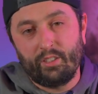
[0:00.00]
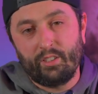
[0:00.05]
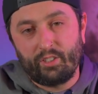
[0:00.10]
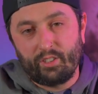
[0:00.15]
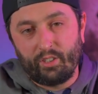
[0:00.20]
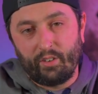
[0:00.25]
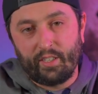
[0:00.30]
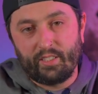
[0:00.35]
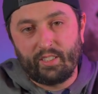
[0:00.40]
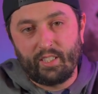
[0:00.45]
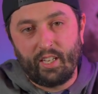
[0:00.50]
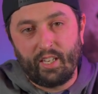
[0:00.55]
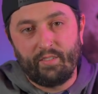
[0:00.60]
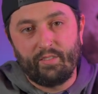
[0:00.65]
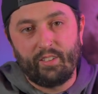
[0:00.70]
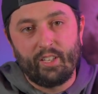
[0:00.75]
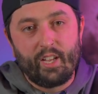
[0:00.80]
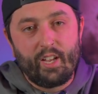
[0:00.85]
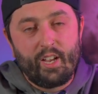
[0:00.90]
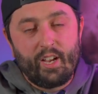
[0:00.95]
So I
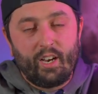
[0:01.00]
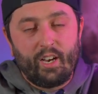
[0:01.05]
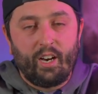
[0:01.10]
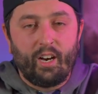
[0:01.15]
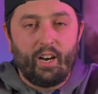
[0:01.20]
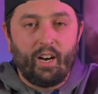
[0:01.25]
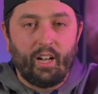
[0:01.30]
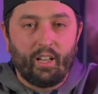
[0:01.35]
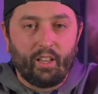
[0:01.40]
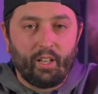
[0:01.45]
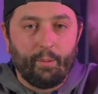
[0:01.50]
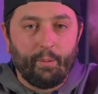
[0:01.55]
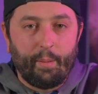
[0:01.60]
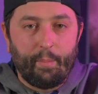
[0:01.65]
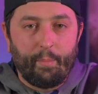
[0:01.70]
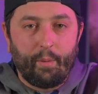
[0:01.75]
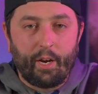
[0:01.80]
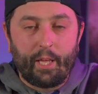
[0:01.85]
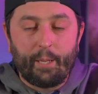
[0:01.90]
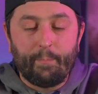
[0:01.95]
saved a little bit
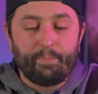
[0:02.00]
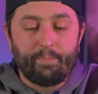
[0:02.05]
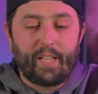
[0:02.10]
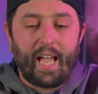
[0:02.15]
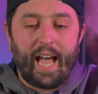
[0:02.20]
of money.